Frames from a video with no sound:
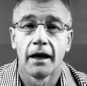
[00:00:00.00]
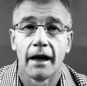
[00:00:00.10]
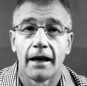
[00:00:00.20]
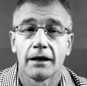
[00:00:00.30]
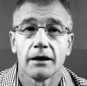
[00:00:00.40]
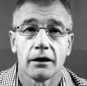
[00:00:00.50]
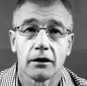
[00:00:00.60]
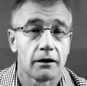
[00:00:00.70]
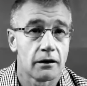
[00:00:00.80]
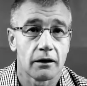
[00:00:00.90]
and
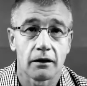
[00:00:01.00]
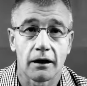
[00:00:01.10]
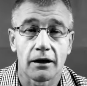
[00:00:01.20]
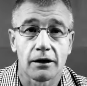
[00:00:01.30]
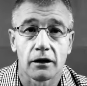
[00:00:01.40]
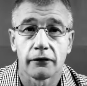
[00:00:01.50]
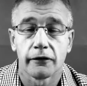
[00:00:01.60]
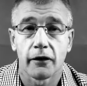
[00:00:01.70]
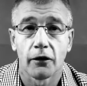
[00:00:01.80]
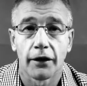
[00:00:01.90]
get yourself
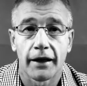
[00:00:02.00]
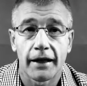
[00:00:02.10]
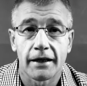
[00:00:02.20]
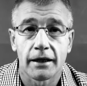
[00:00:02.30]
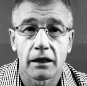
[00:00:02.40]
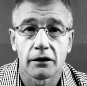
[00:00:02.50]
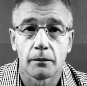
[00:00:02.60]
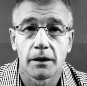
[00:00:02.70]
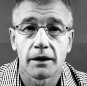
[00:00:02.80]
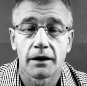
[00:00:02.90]
on a head start to your
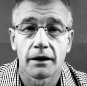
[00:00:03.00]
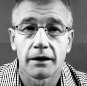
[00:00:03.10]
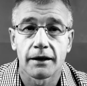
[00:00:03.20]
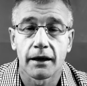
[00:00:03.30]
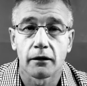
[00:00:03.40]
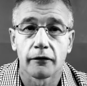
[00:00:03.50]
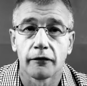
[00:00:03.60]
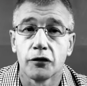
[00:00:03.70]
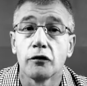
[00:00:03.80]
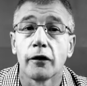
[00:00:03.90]
business and start off the
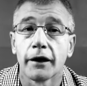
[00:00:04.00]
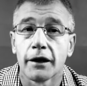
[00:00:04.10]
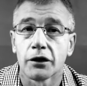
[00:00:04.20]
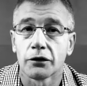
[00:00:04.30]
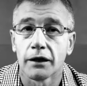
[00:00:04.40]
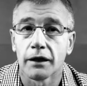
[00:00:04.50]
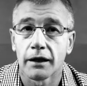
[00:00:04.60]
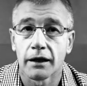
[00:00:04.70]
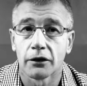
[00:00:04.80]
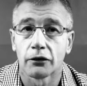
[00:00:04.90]
new financial year
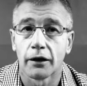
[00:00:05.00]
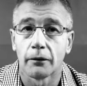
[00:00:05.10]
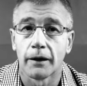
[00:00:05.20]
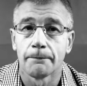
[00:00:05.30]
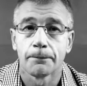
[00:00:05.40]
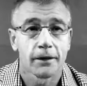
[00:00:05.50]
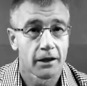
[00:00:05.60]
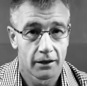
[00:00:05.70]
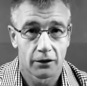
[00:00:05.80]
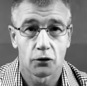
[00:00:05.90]
in a great way.
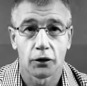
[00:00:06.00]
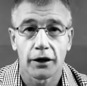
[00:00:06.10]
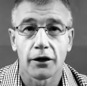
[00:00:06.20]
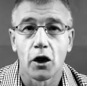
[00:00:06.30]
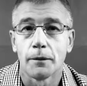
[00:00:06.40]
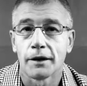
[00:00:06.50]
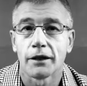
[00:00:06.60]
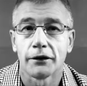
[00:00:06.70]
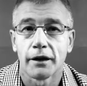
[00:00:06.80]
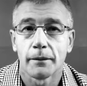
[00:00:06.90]
Good luck, and I hope to see
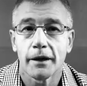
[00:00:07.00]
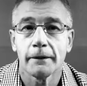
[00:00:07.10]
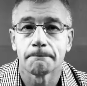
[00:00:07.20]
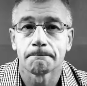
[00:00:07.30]
you in the MBA.